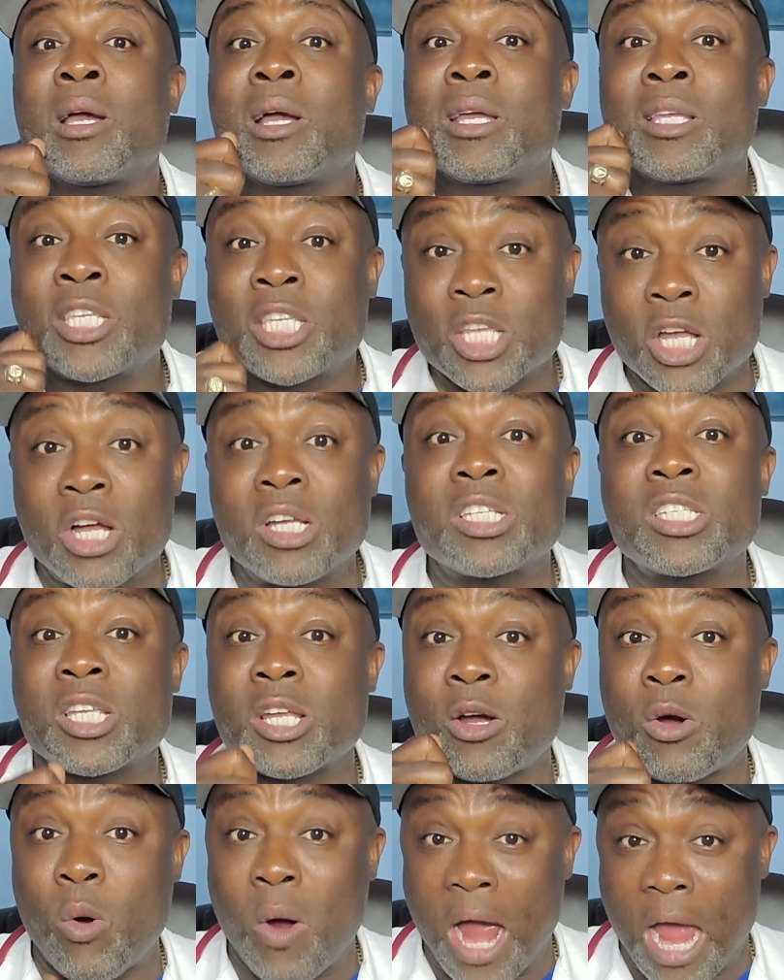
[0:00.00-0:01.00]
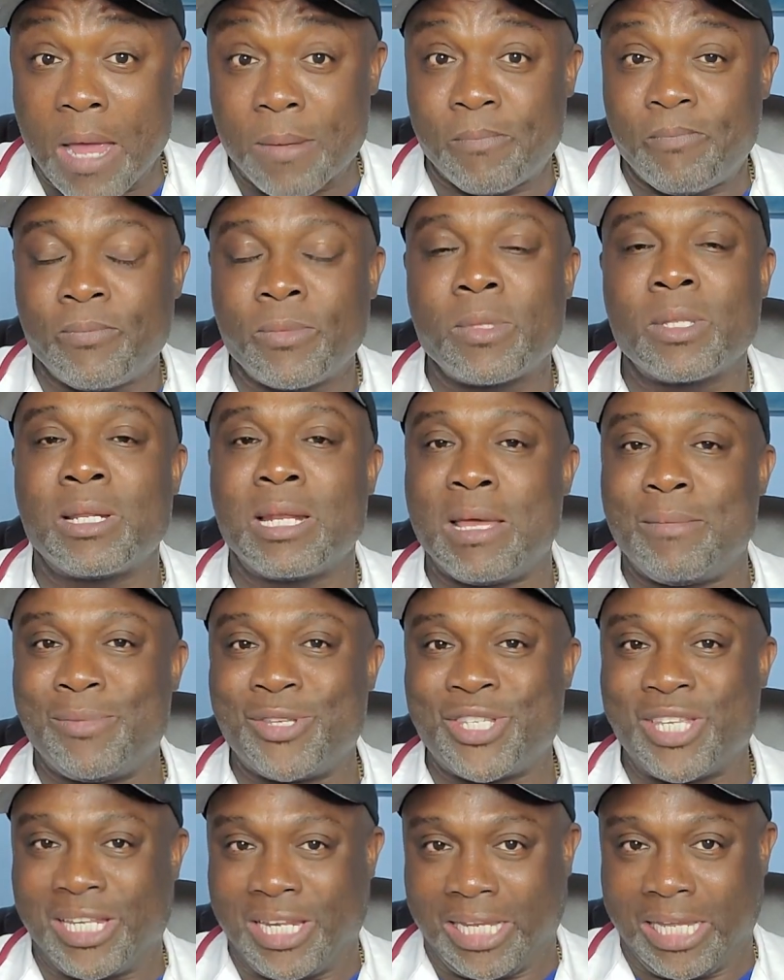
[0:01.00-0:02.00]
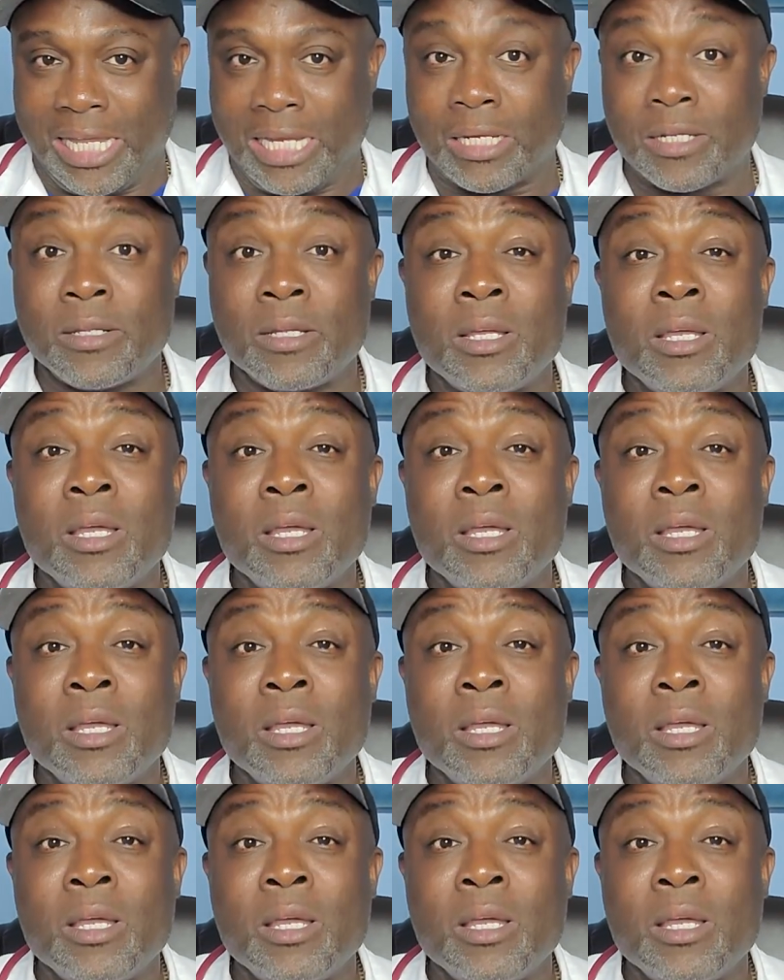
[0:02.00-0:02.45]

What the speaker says: subscribe. Let me say it again.